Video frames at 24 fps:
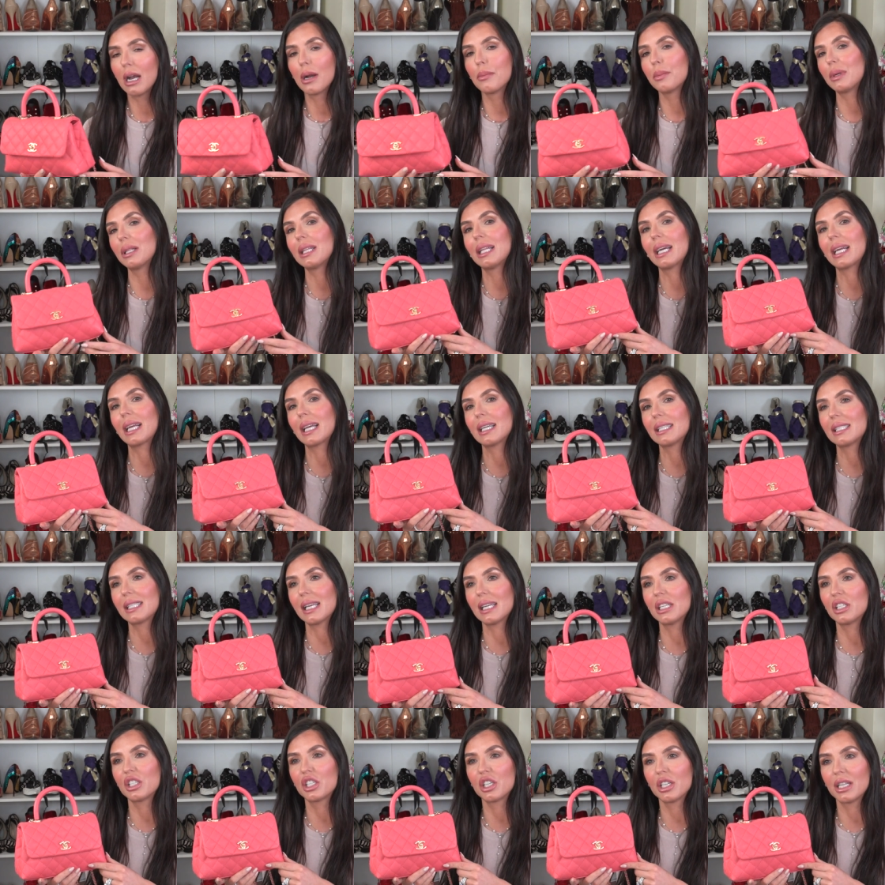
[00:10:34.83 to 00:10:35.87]
But like I
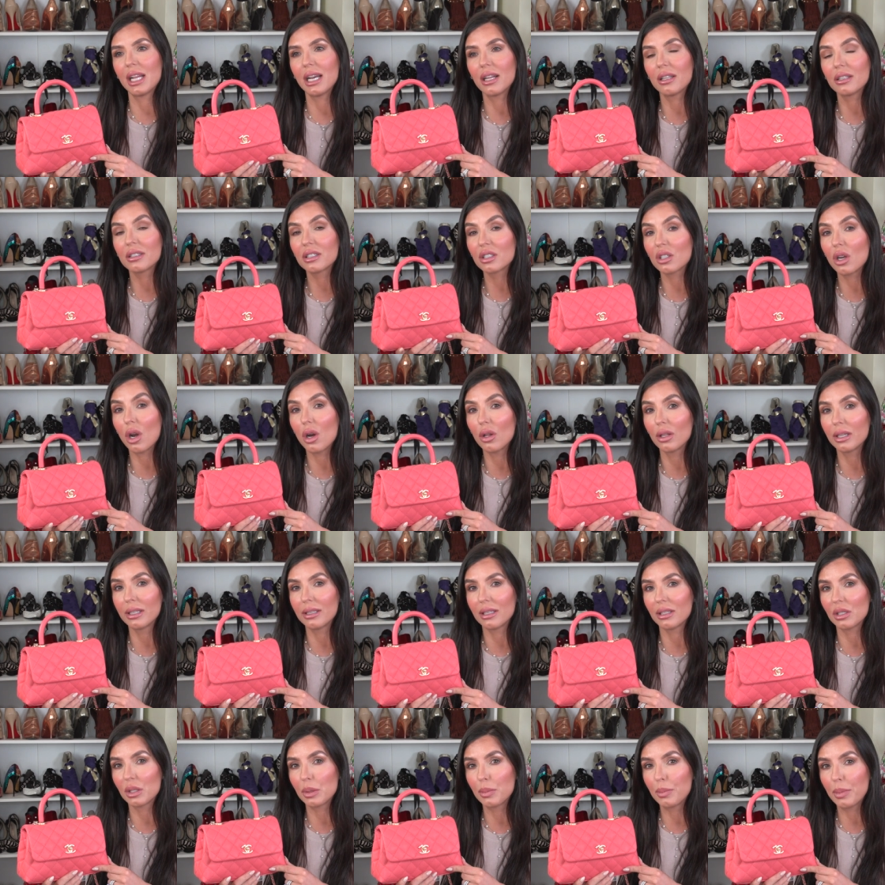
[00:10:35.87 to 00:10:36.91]
said, Chanel is calling
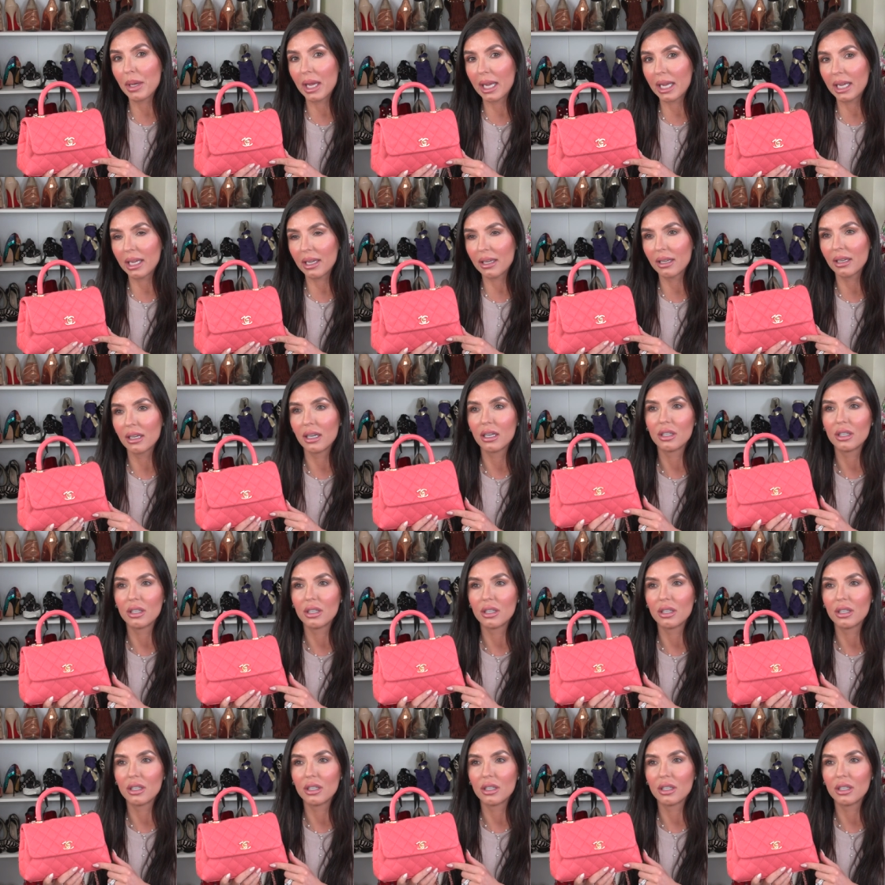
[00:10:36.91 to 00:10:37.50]
this pink.